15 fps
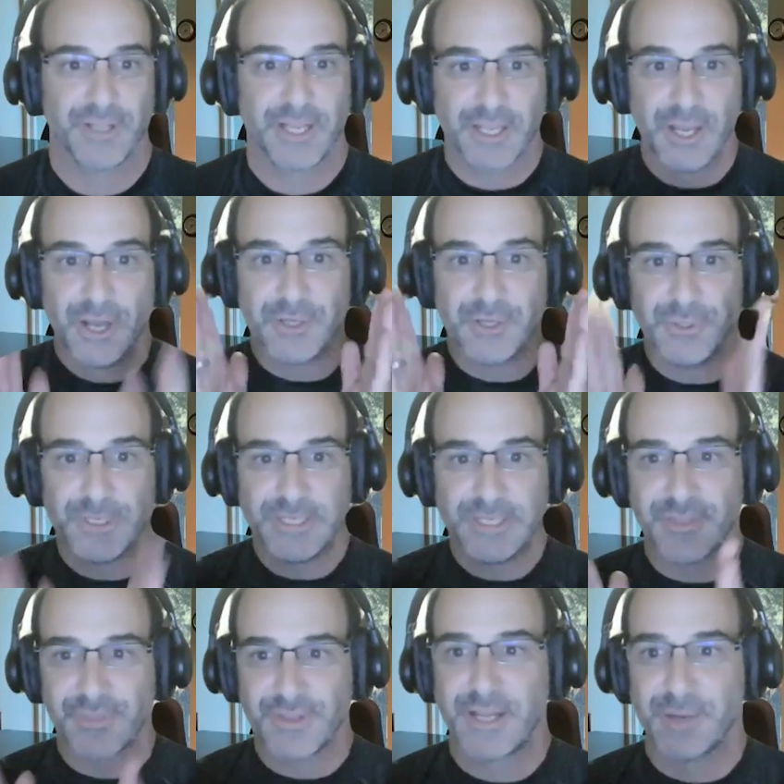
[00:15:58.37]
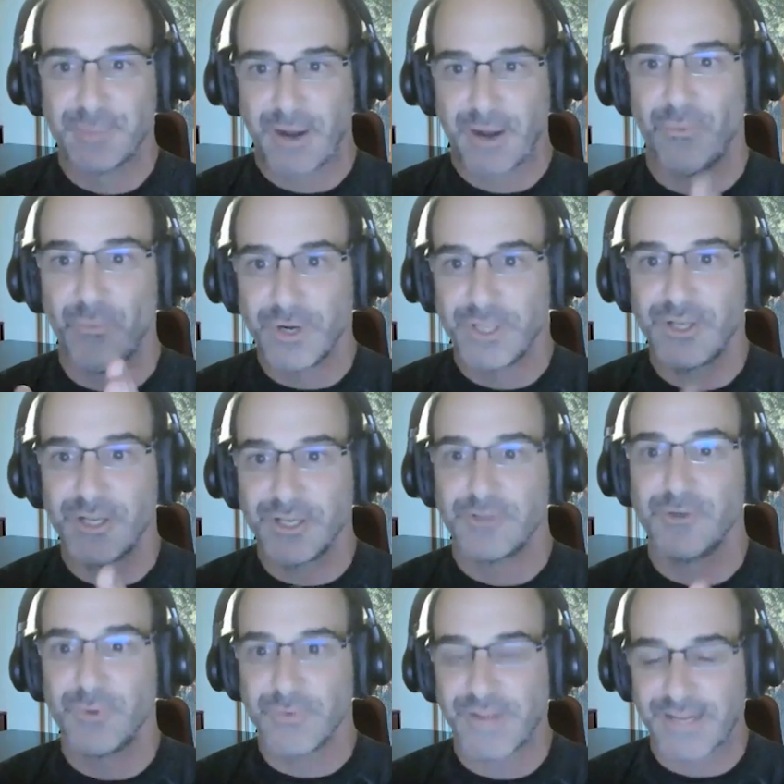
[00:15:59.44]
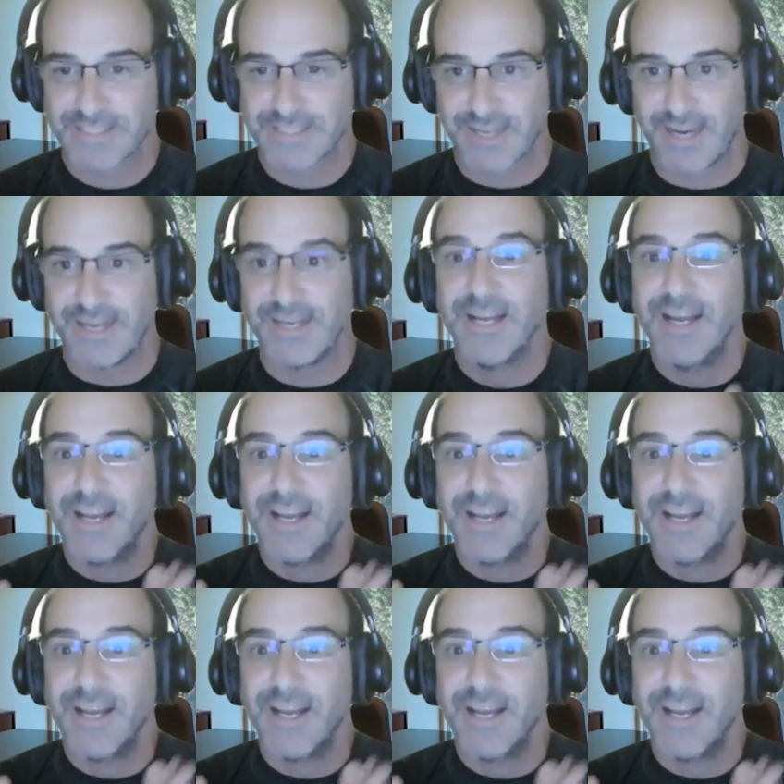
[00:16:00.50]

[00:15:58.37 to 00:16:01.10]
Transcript: Like, you need to think about, what are you gonna do with that site?